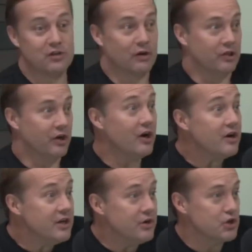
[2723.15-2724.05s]
you're alert,
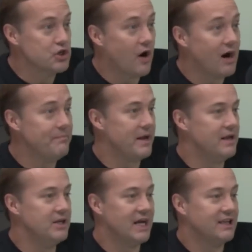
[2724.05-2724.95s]
you're sharp, and
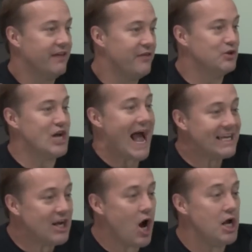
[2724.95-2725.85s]
you got the leather
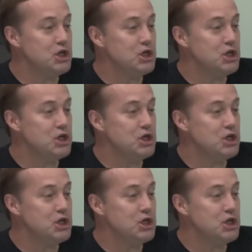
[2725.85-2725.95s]
jacket on.